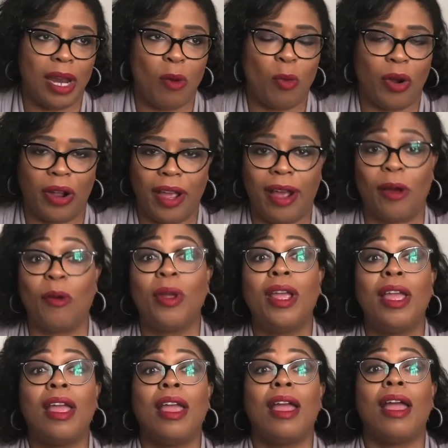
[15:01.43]
not work out.
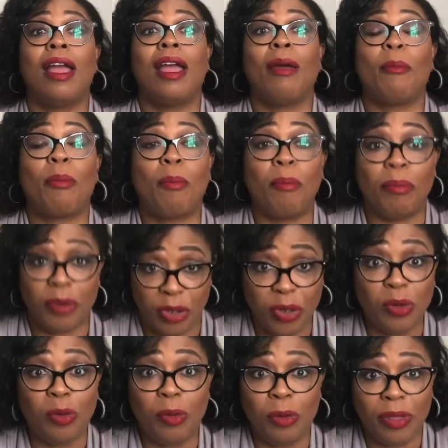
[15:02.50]

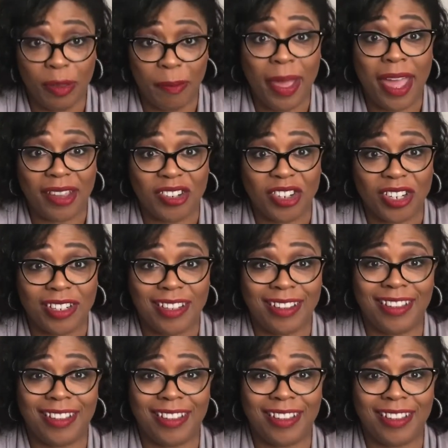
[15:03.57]
Do the magic